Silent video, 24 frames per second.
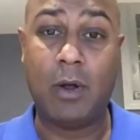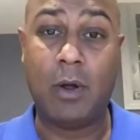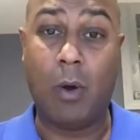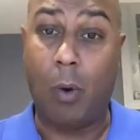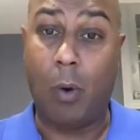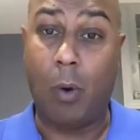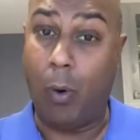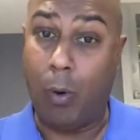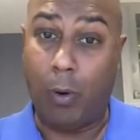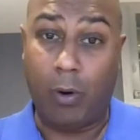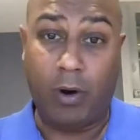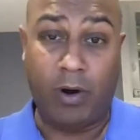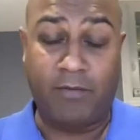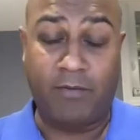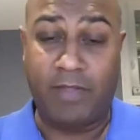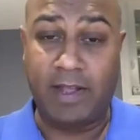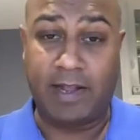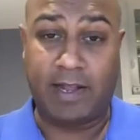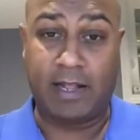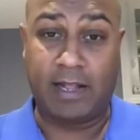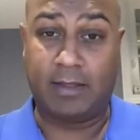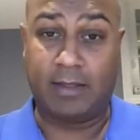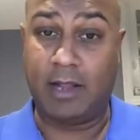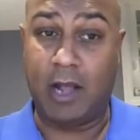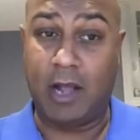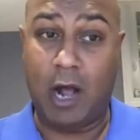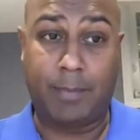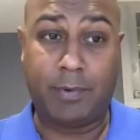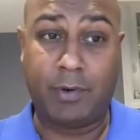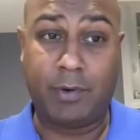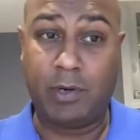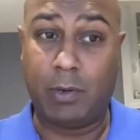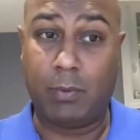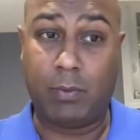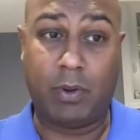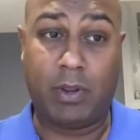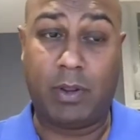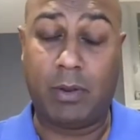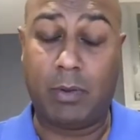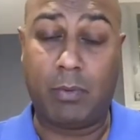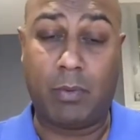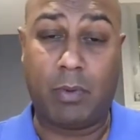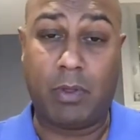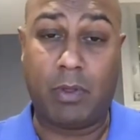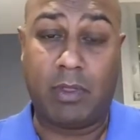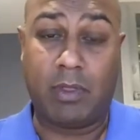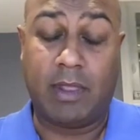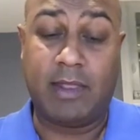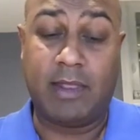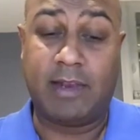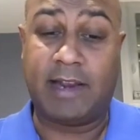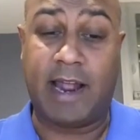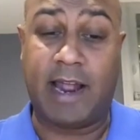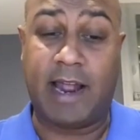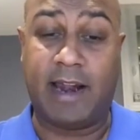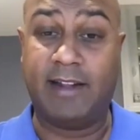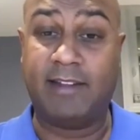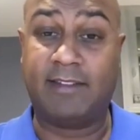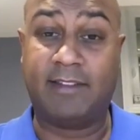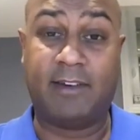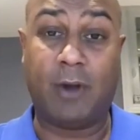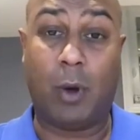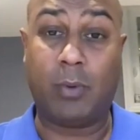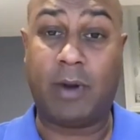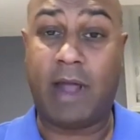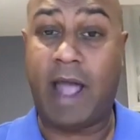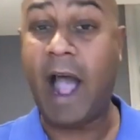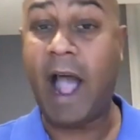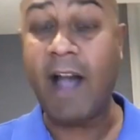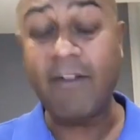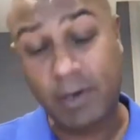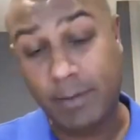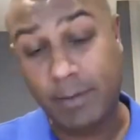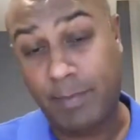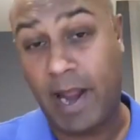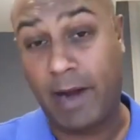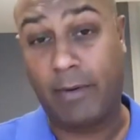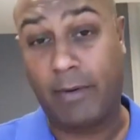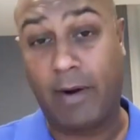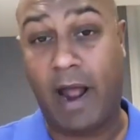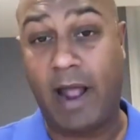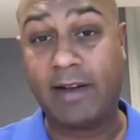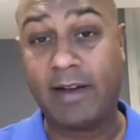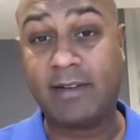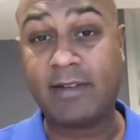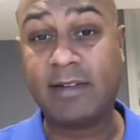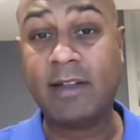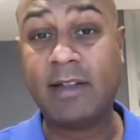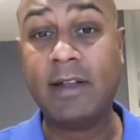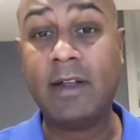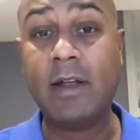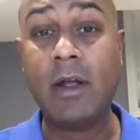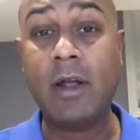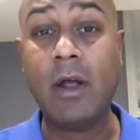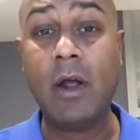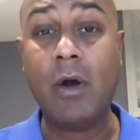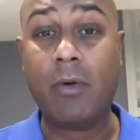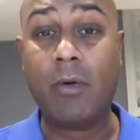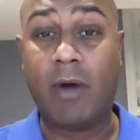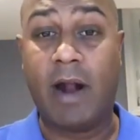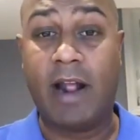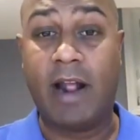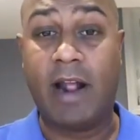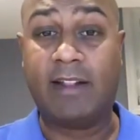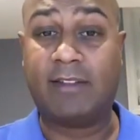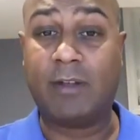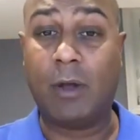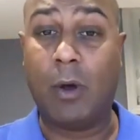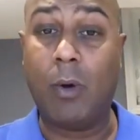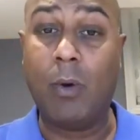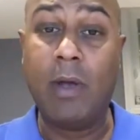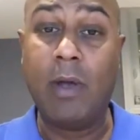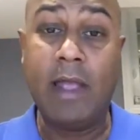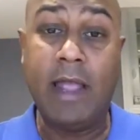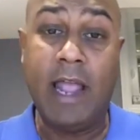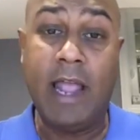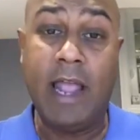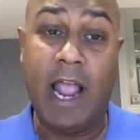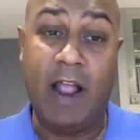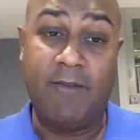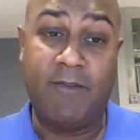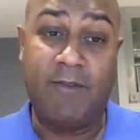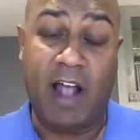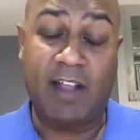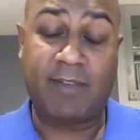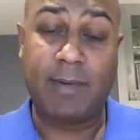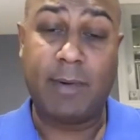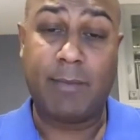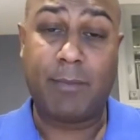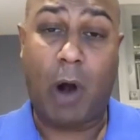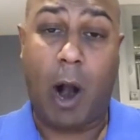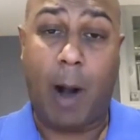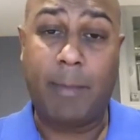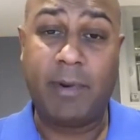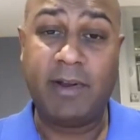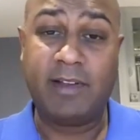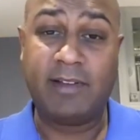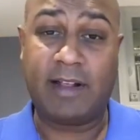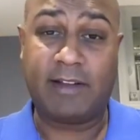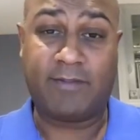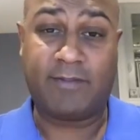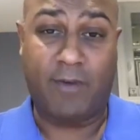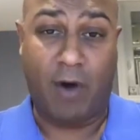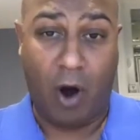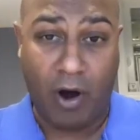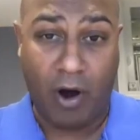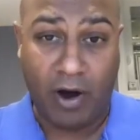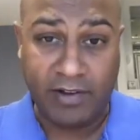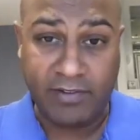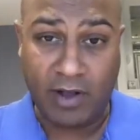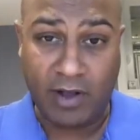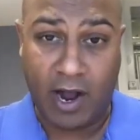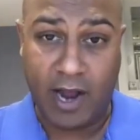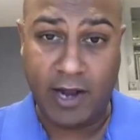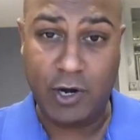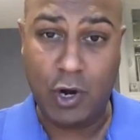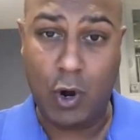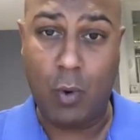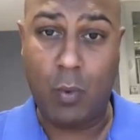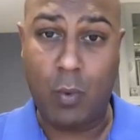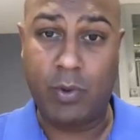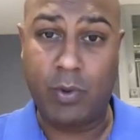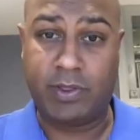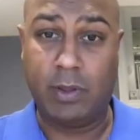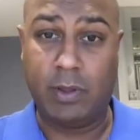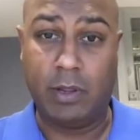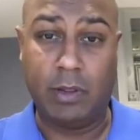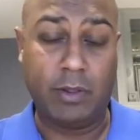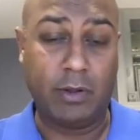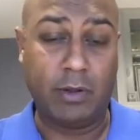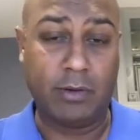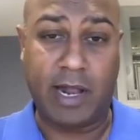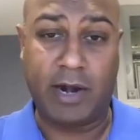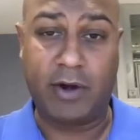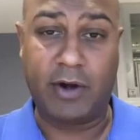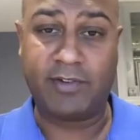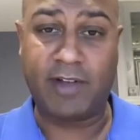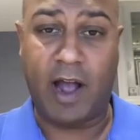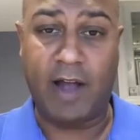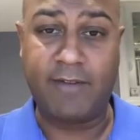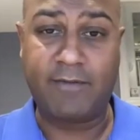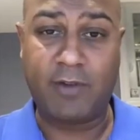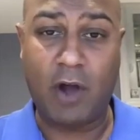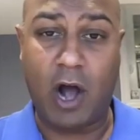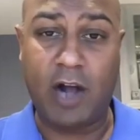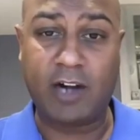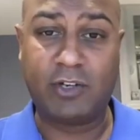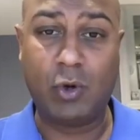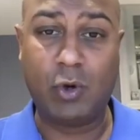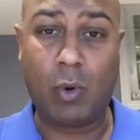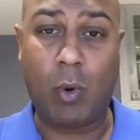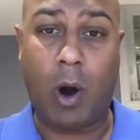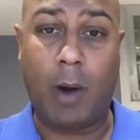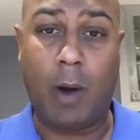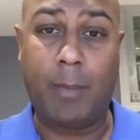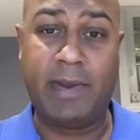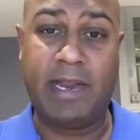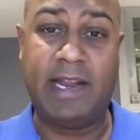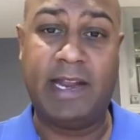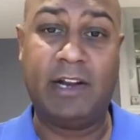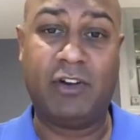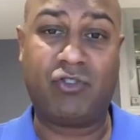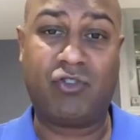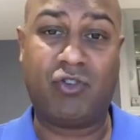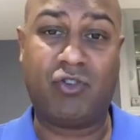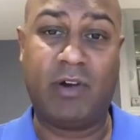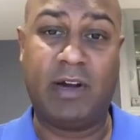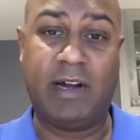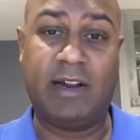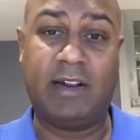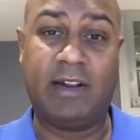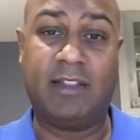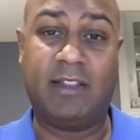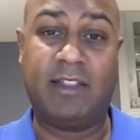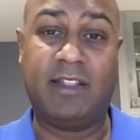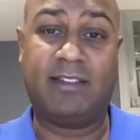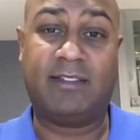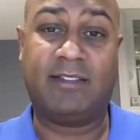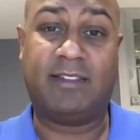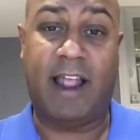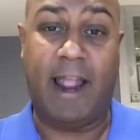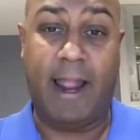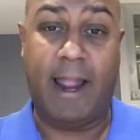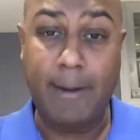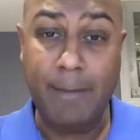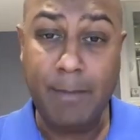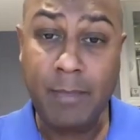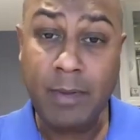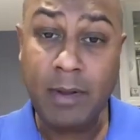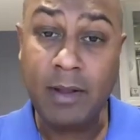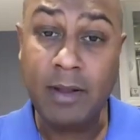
or if they get the opportunity where the tenants don't have to pay rent, right? So investment properties, as far as I know, with the lenders I've talked to, are being treated the same.